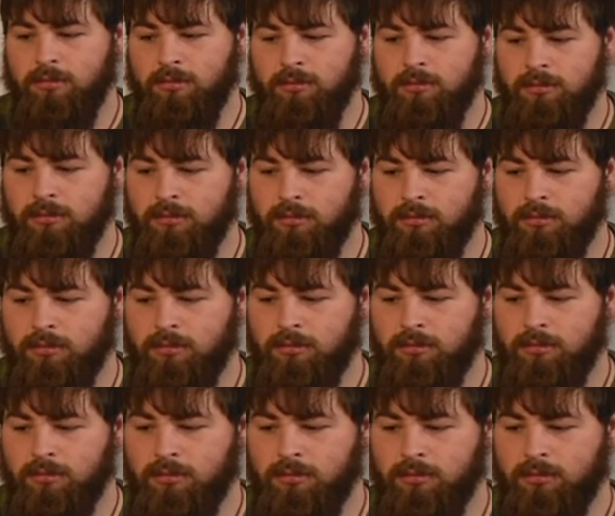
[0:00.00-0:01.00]

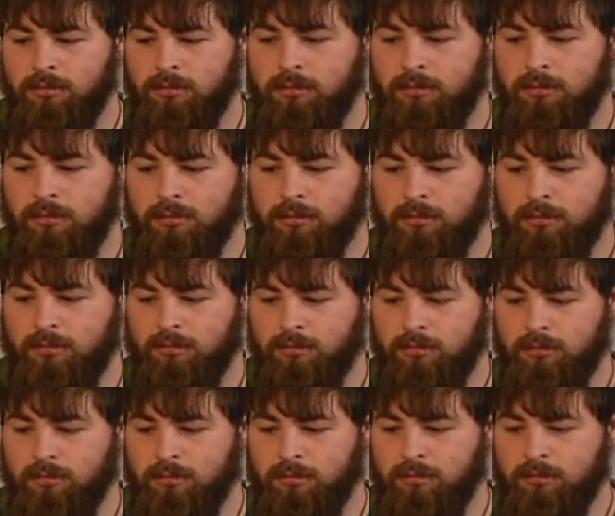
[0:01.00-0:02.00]

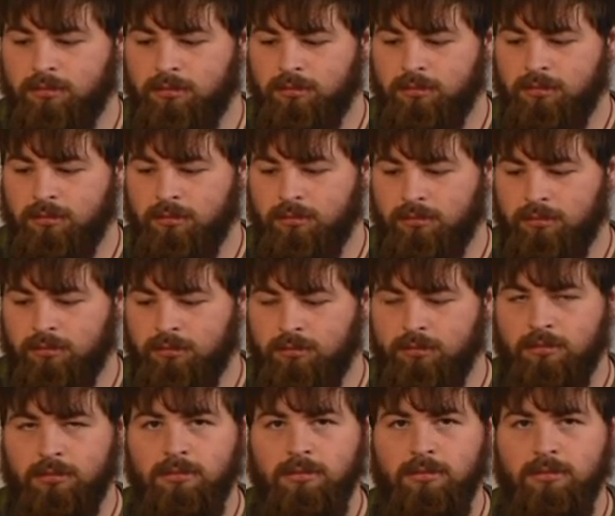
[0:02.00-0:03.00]

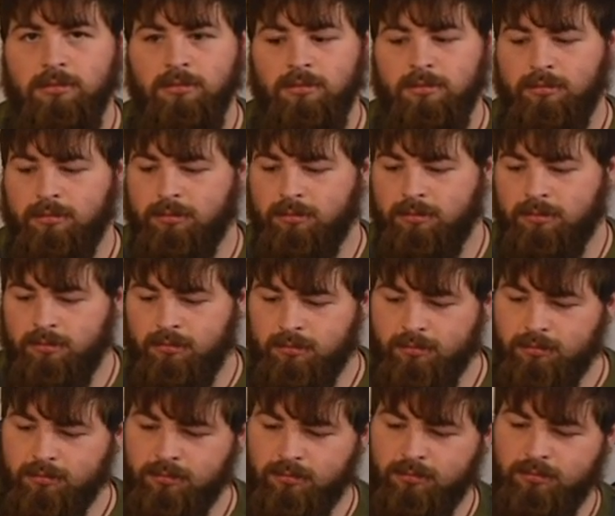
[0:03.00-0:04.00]

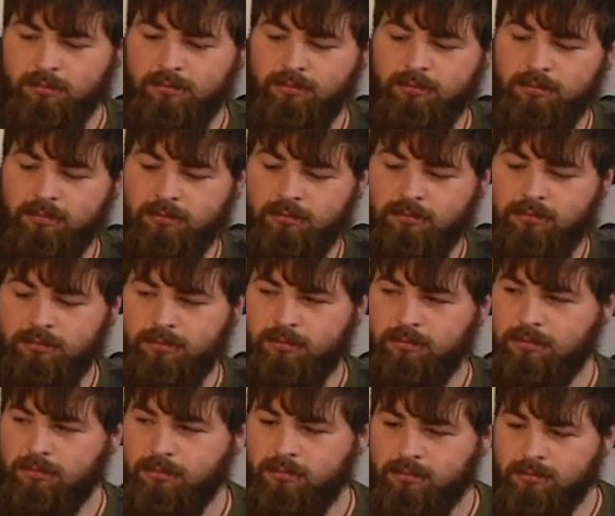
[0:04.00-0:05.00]

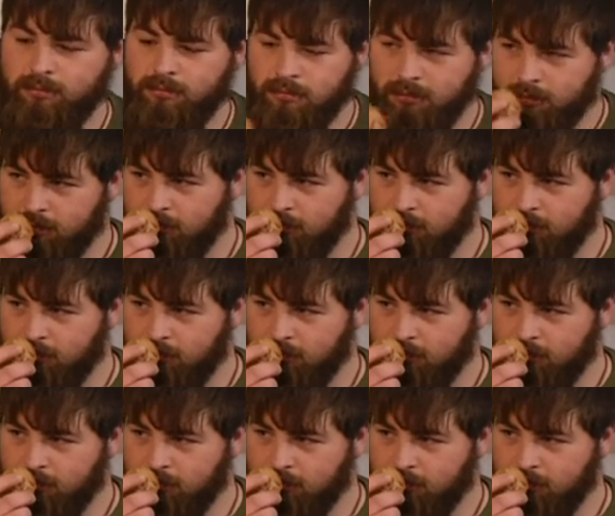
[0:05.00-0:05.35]
(silent)